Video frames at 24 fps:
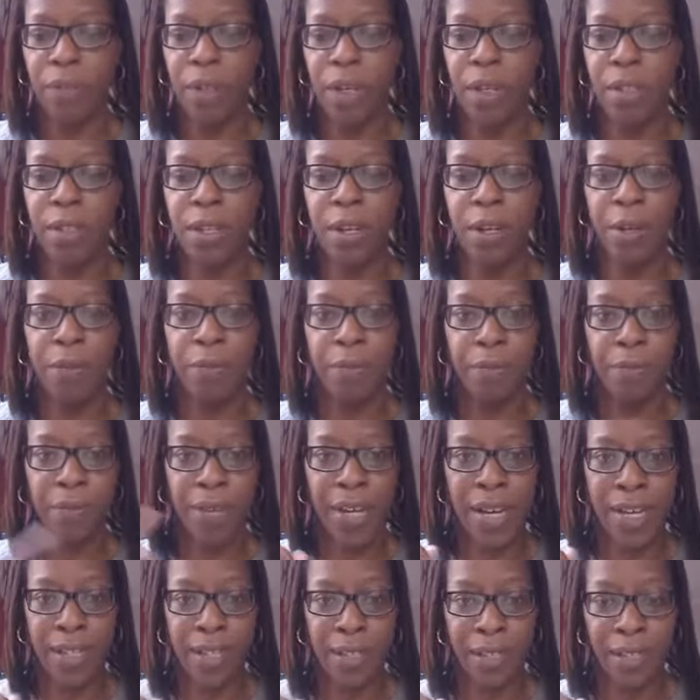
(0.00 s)
So
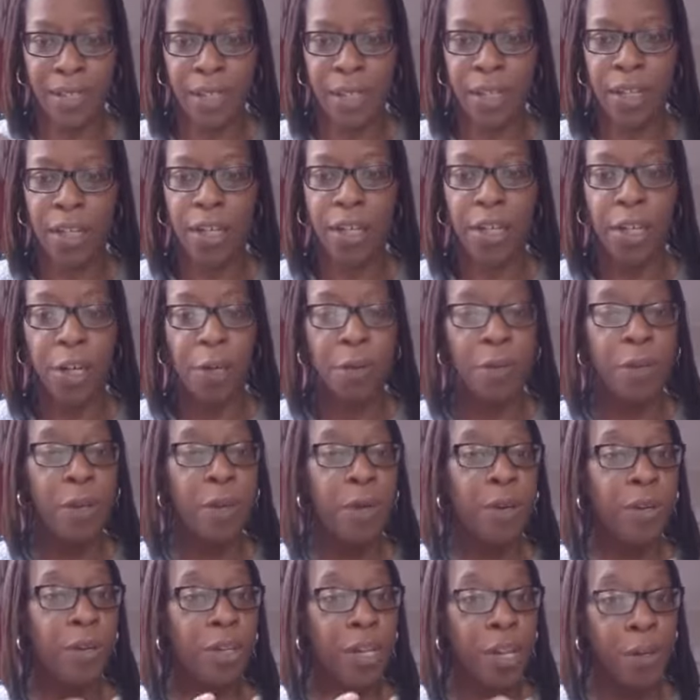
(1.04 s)
that's know what you
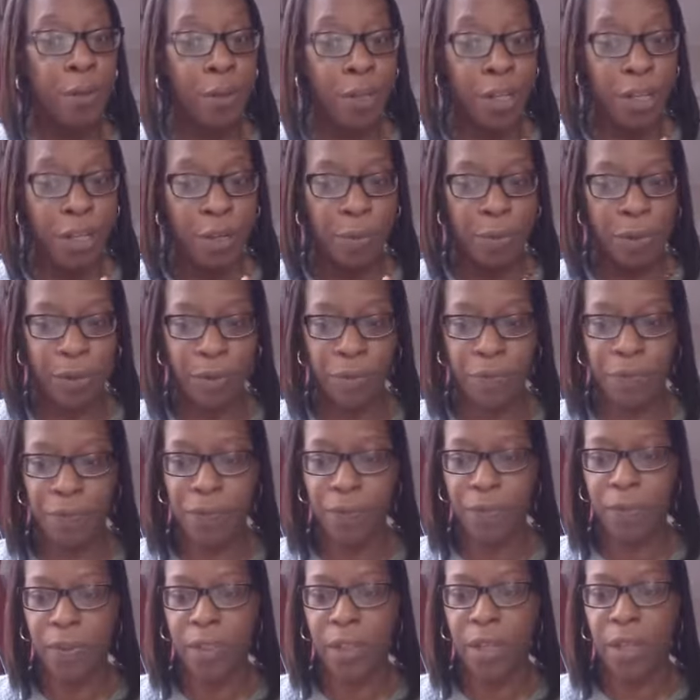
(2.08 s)
want, know what you don't want.
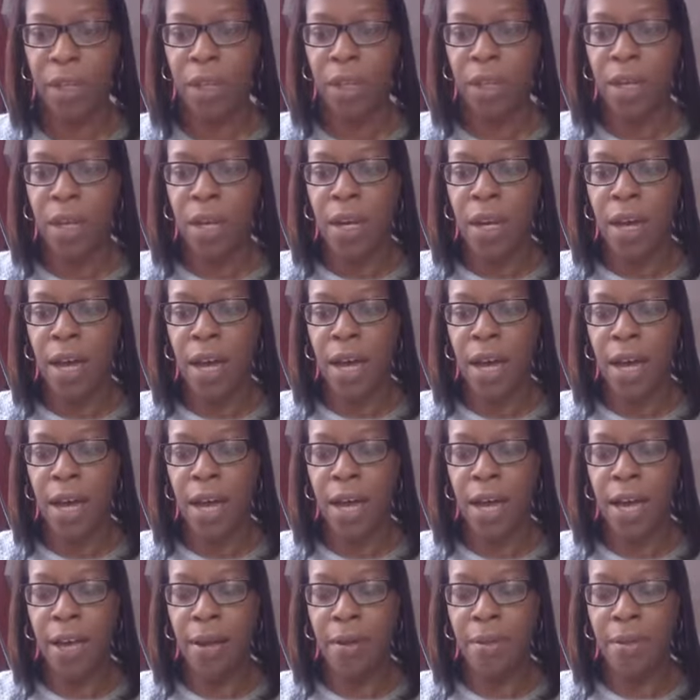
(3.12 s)

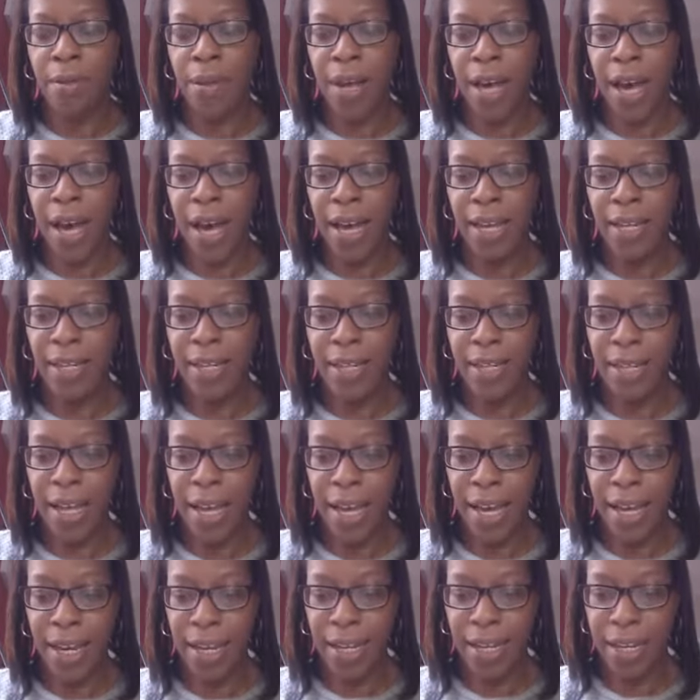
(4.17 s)
Um, and
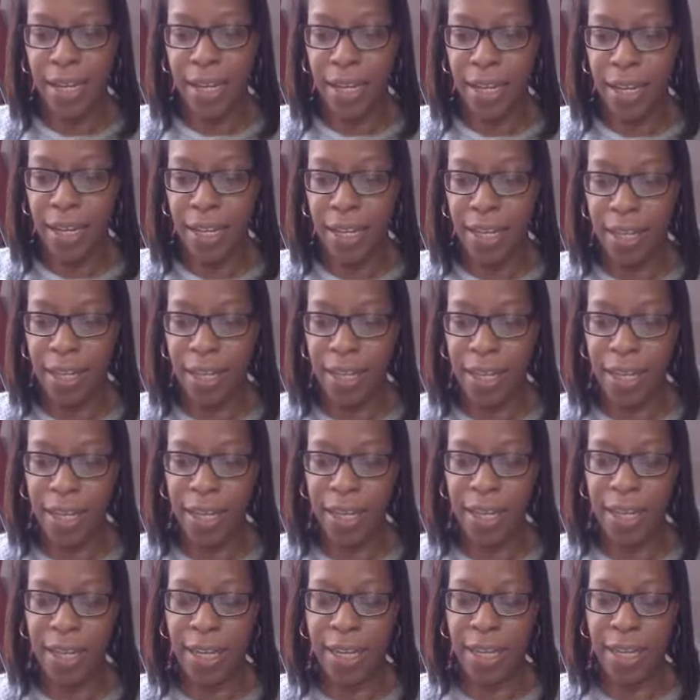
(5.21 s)
then
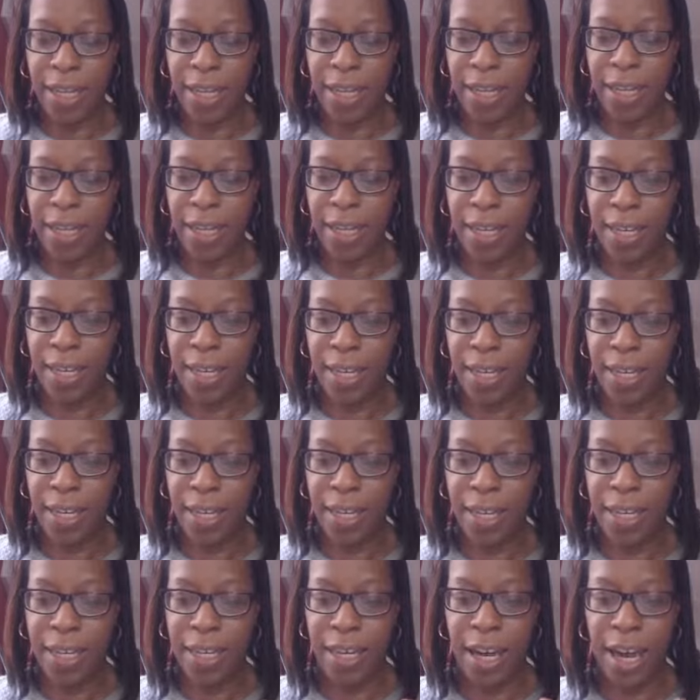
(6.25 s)

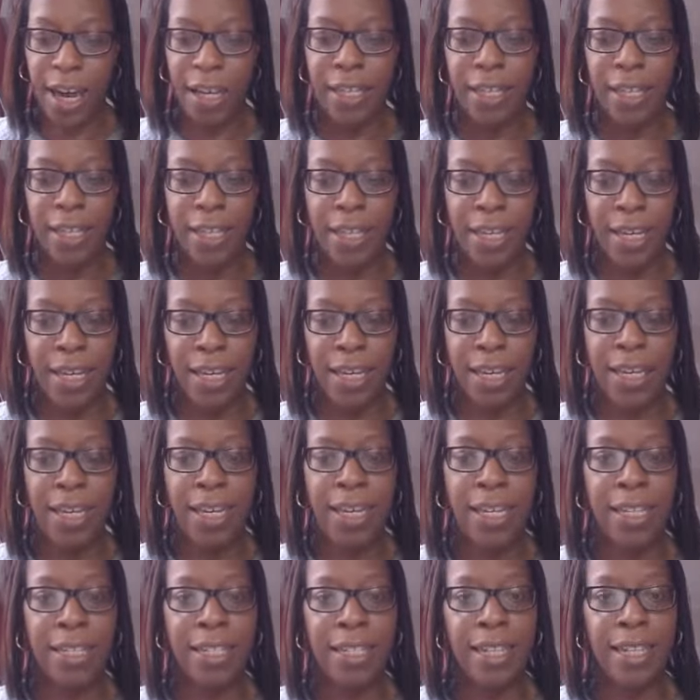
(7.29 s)
the other thing
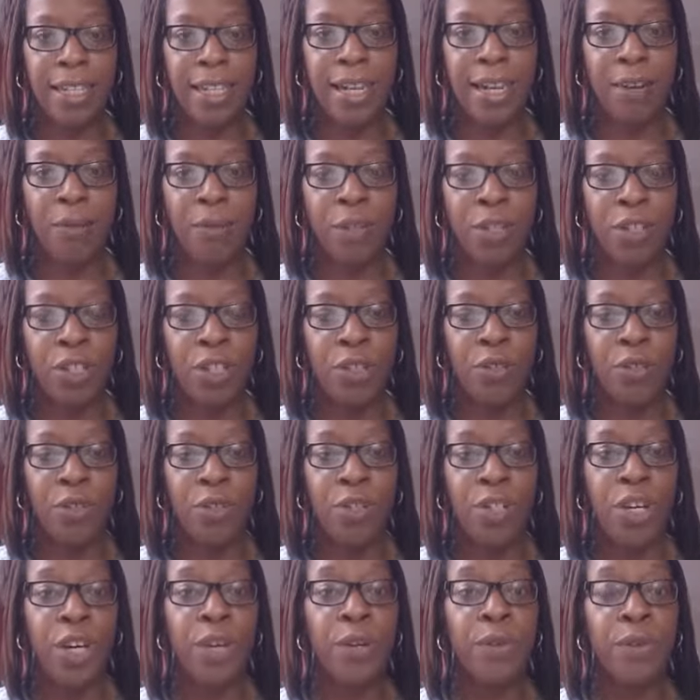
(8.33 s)
is, then once you
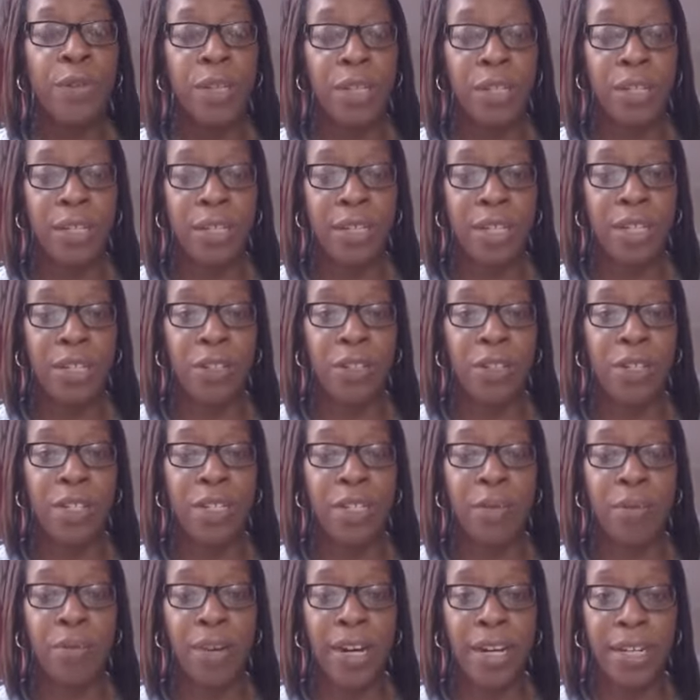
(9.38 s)
know those things, you need
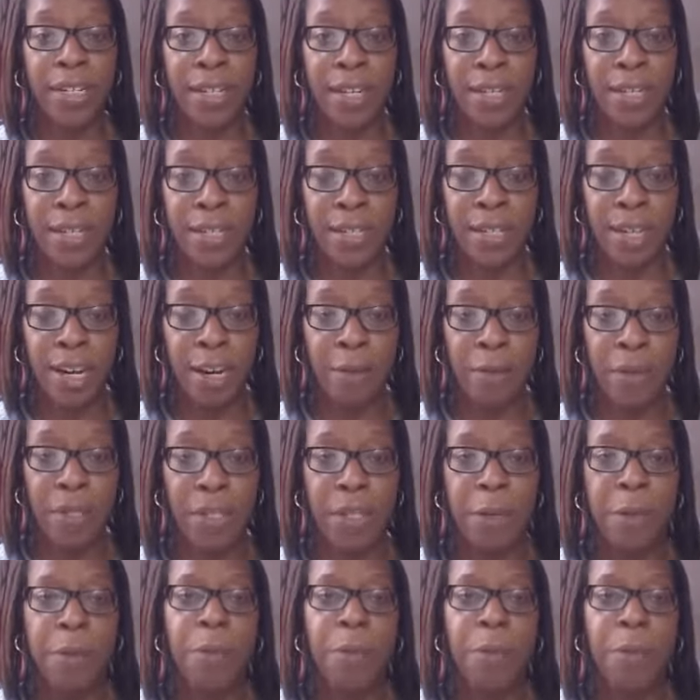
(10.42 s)
to break down the steps.